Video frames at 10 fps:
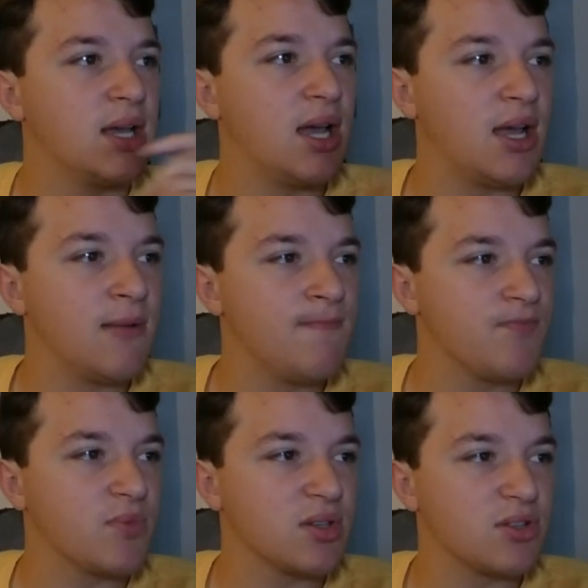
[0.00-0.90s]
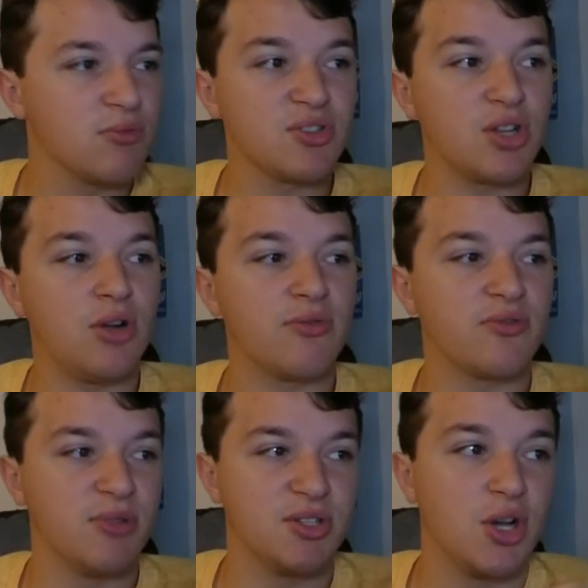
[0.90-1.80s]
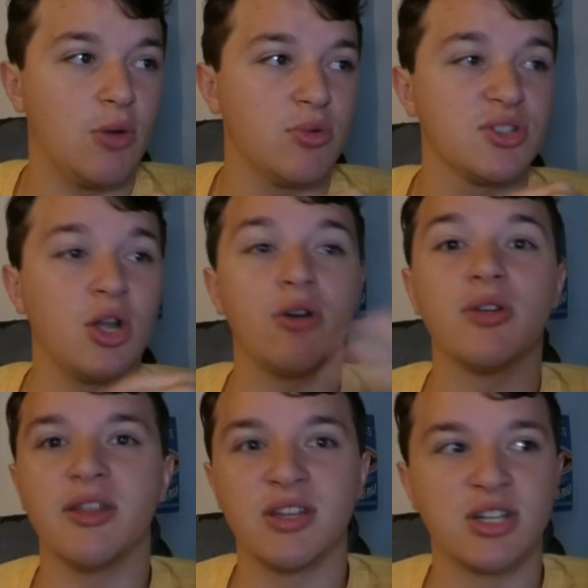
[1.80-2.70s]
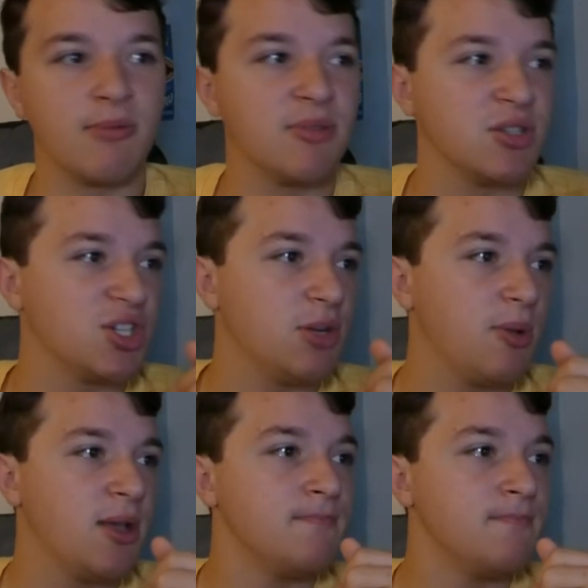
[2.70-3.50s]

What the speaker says: So we'll start from the top. We'll start in the Championship.